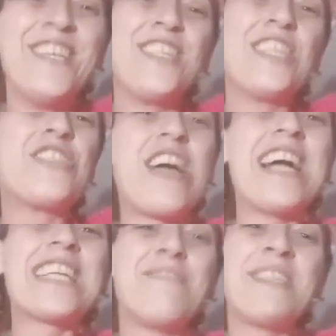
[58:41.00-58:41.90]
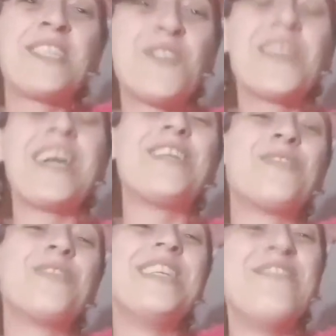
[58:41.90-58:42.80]
Distract me so that I
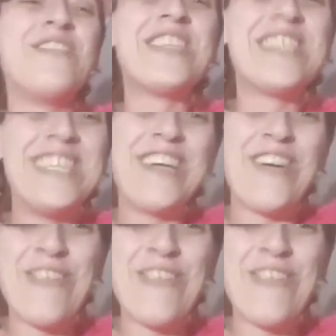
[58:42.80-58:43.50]
don't even see how